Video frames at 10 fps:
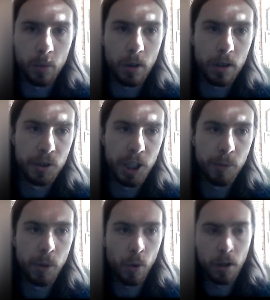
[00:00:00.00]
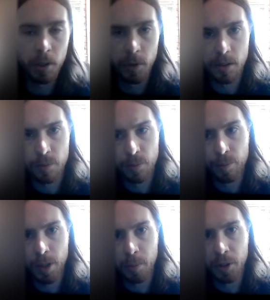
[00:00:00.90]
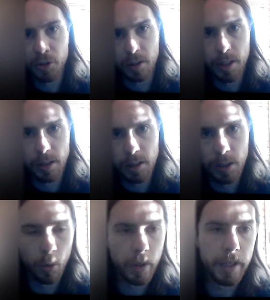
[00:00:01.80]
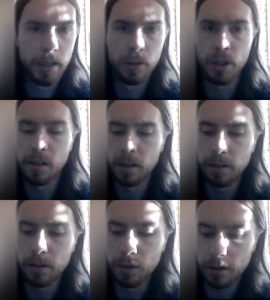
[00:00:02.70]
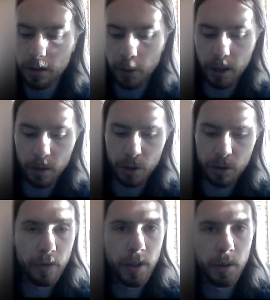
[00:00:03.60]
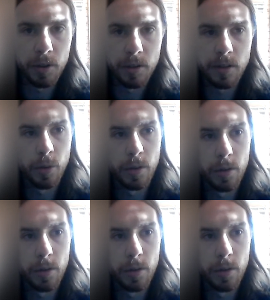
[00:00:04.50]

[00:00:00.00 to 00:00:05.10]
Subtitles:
work, a German work that was published in 1908 and translated into English fairly soon,